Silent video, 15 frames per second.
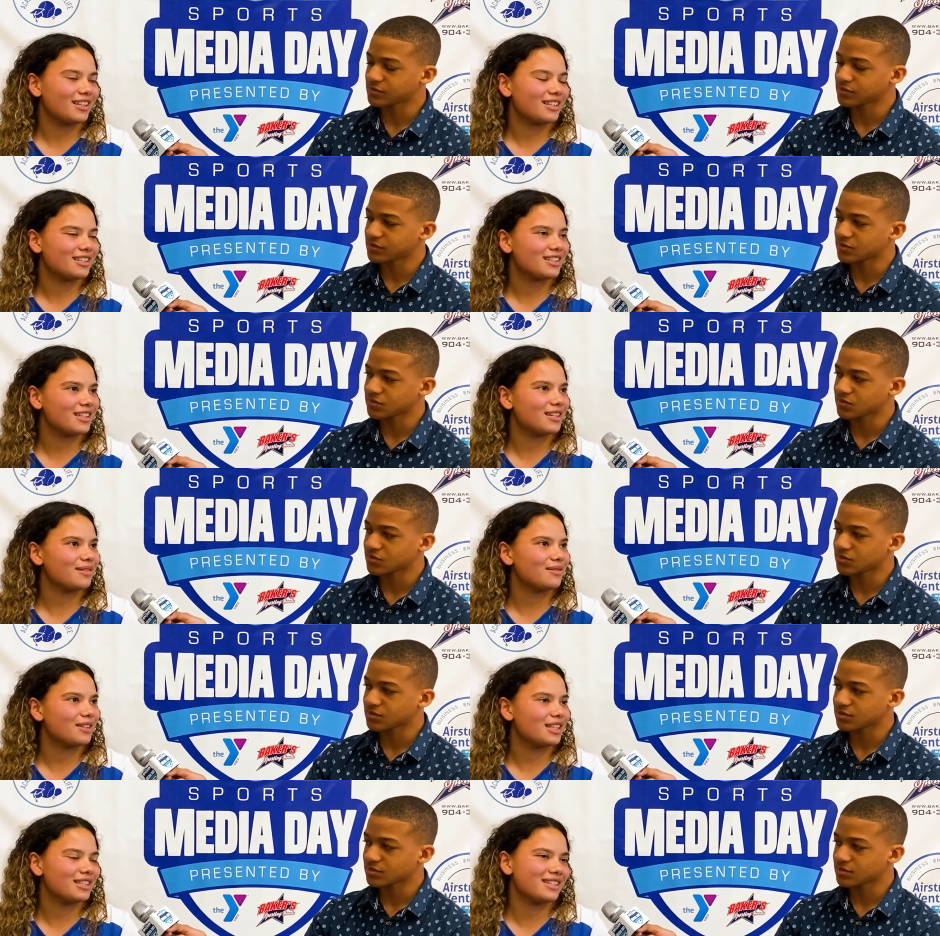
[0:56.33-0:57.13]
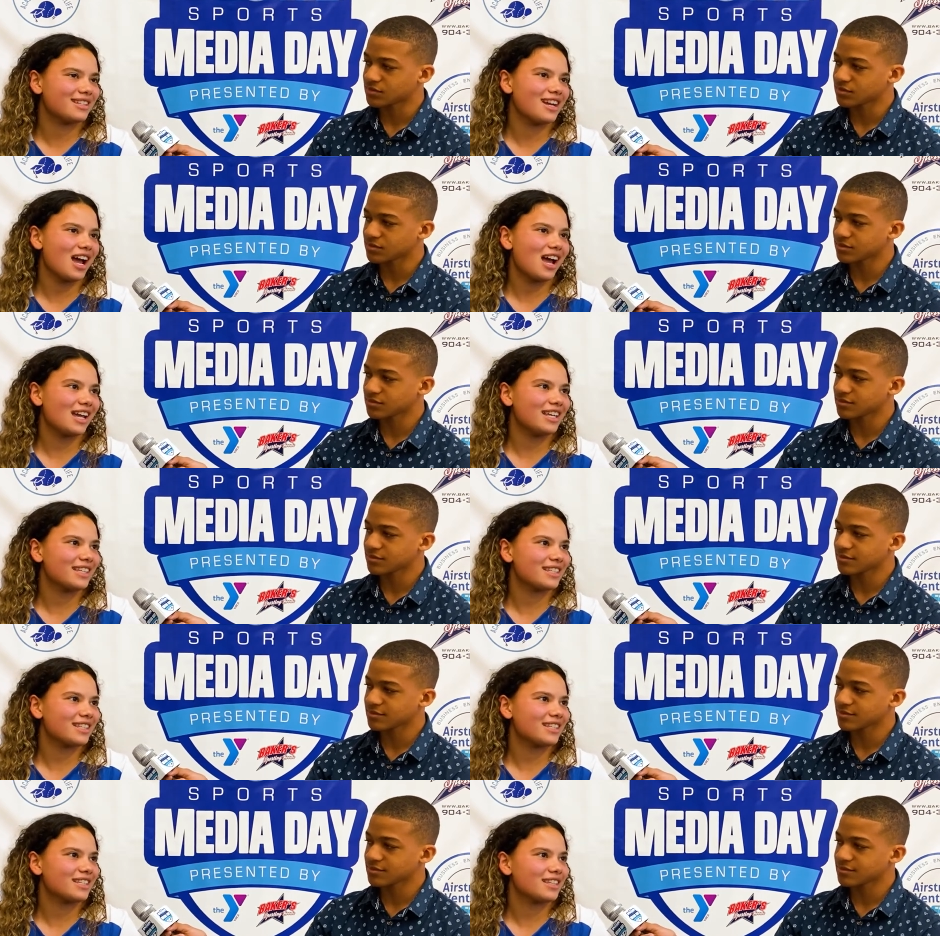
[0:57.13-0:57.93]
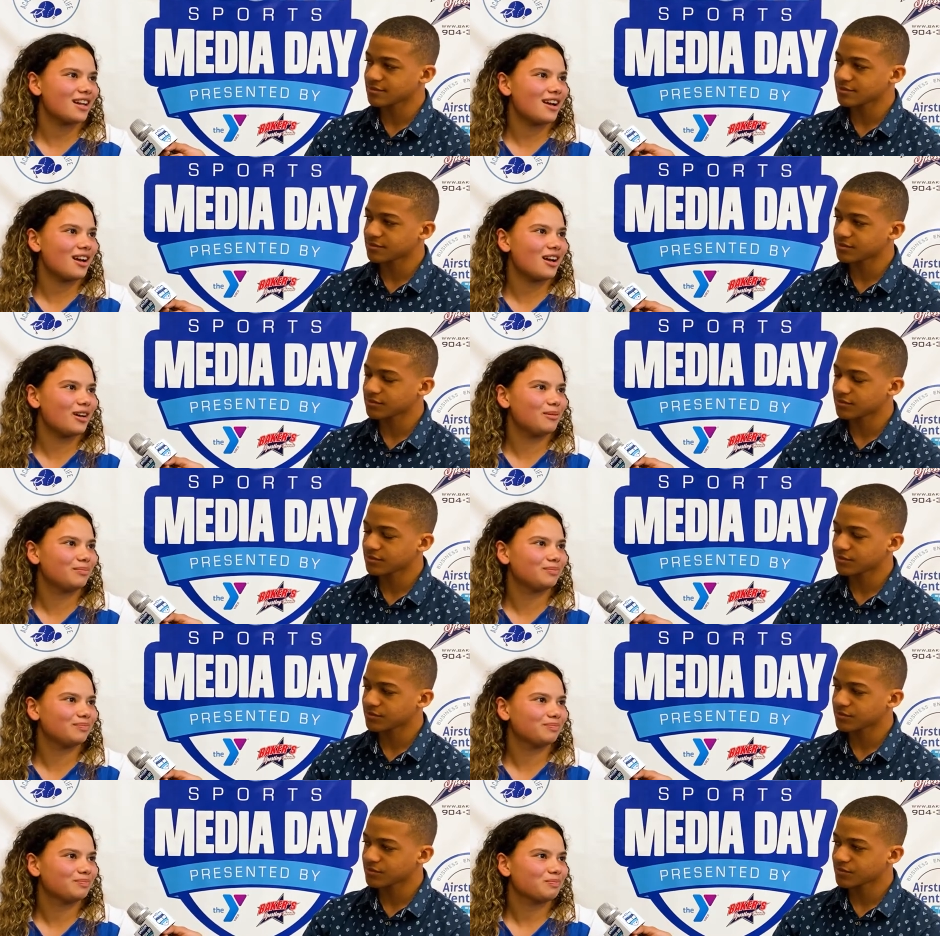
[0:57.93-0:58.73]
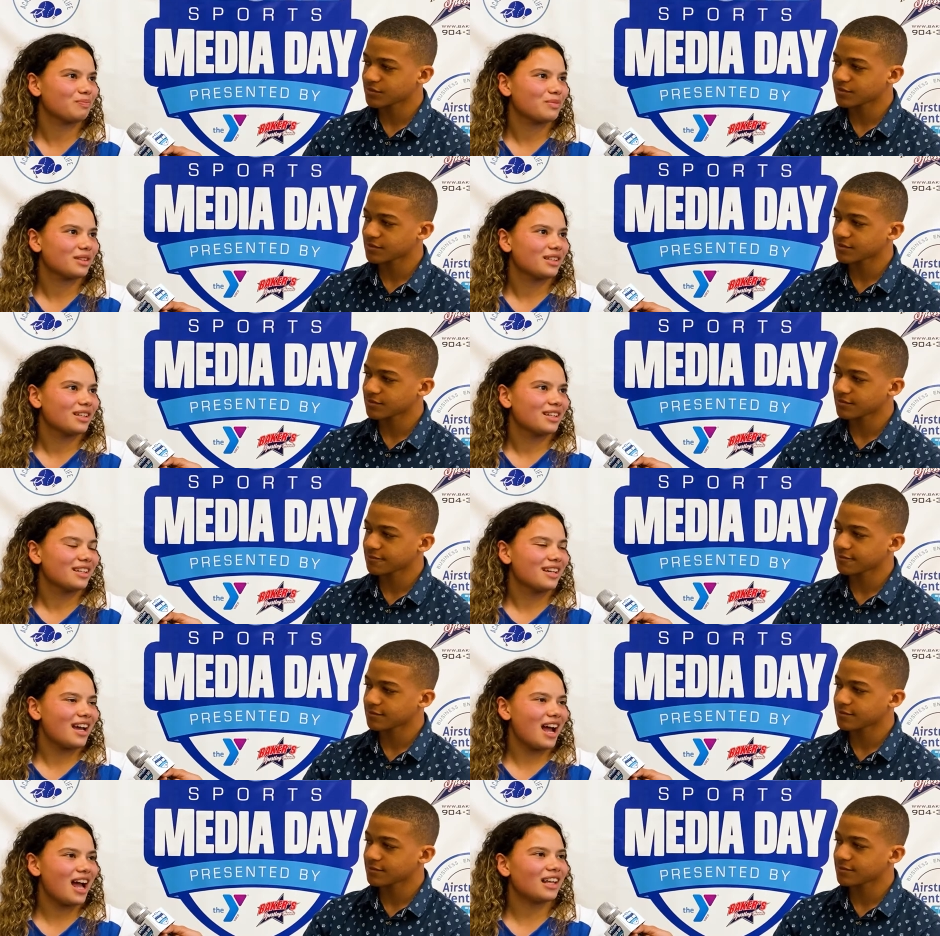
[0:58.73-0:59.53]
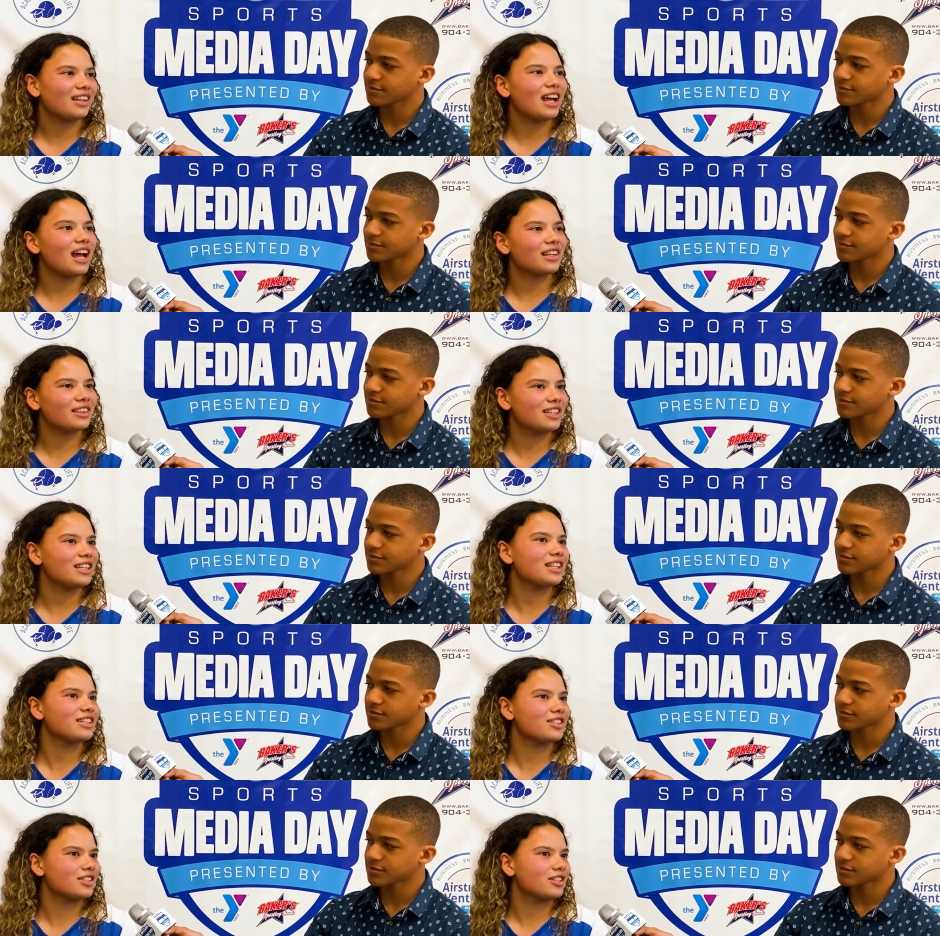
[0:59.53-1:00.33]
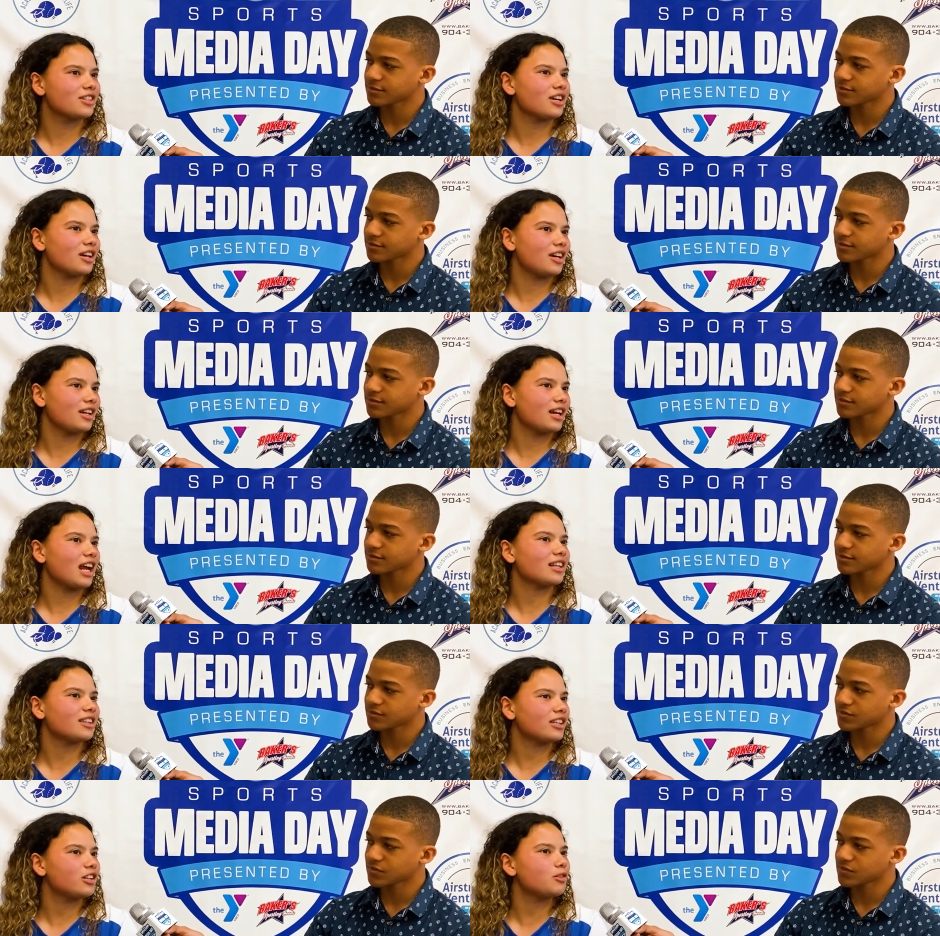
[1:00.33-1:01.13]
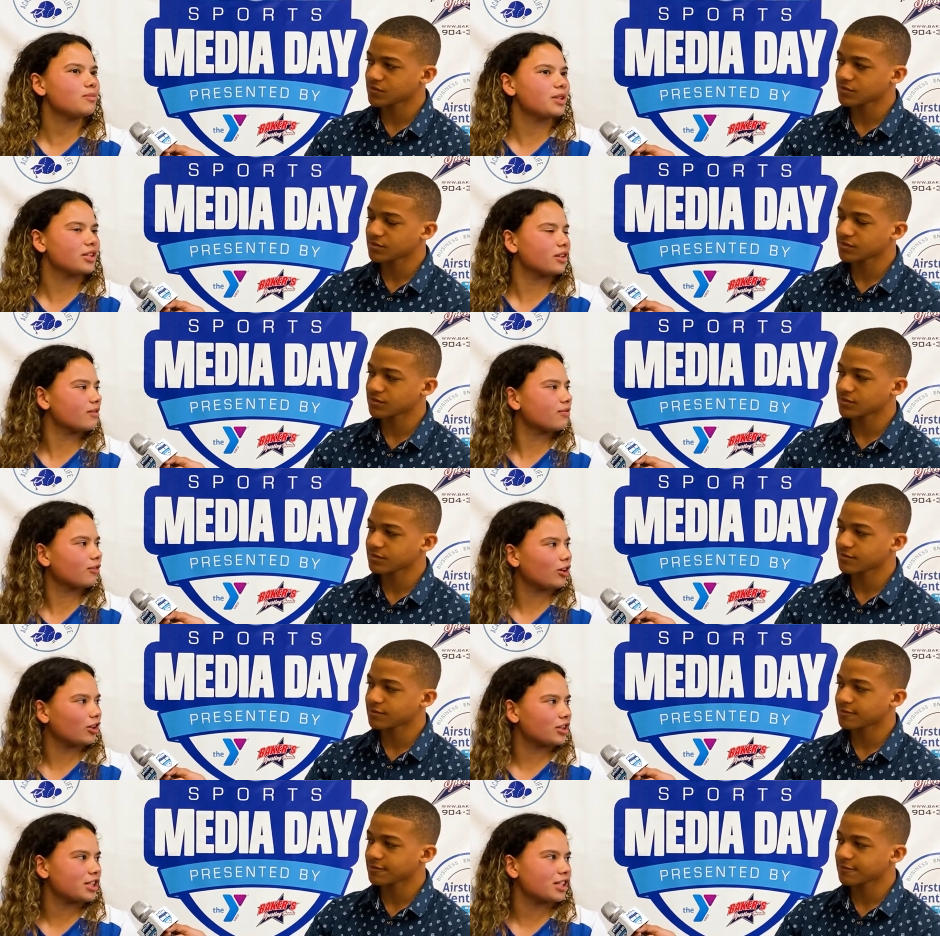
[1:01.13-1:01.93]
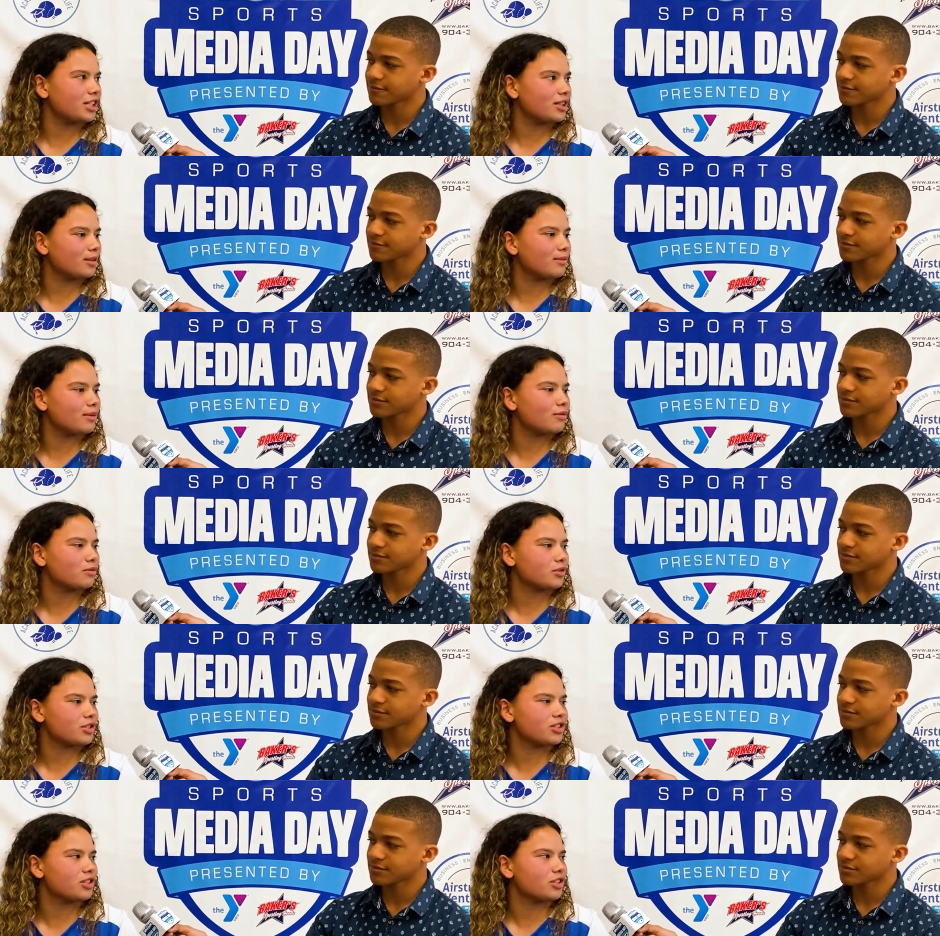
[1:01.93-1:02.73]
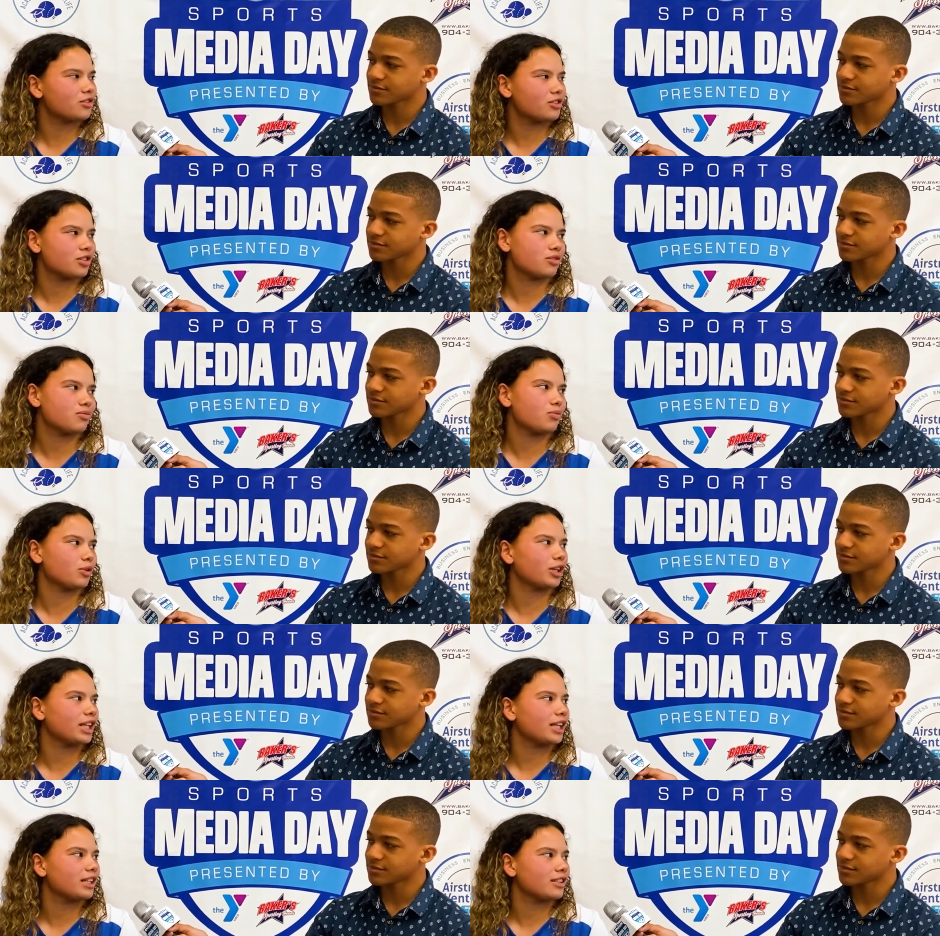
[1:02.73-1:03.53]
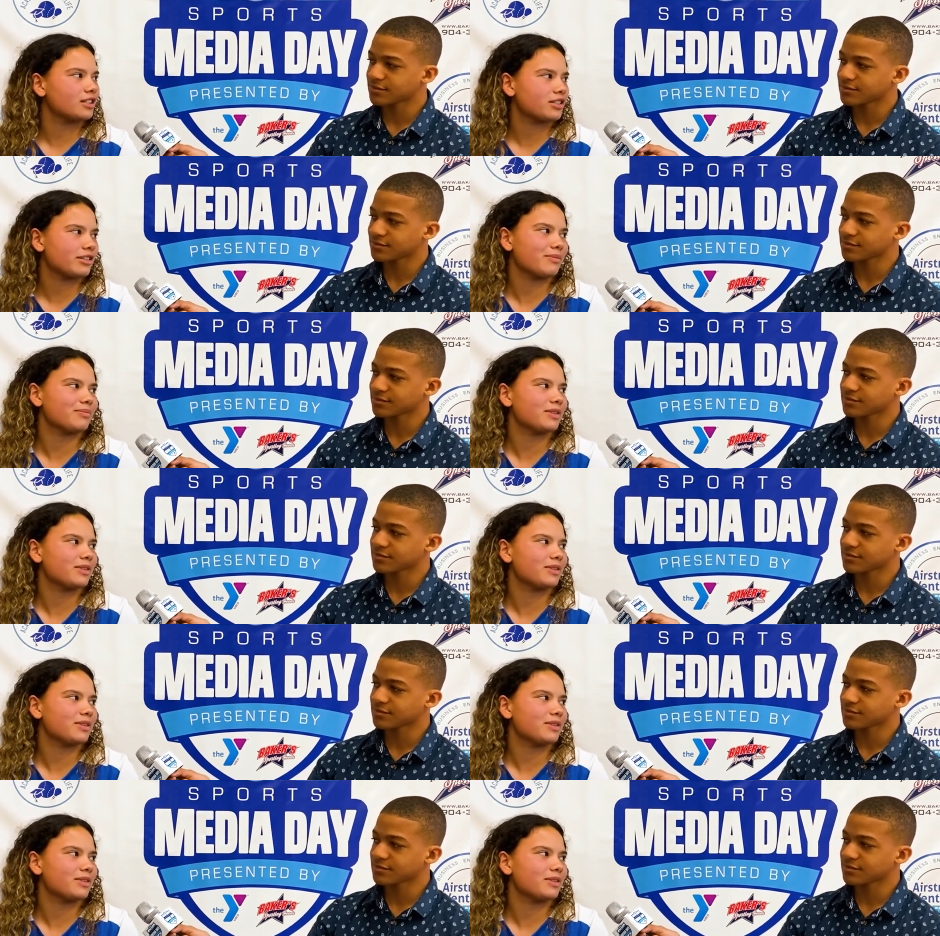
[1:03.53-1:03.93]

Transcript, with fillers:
Speaker 1: he see, he's nice. Um, I, I think he's good. I think he'll be good for our team. We're still just working some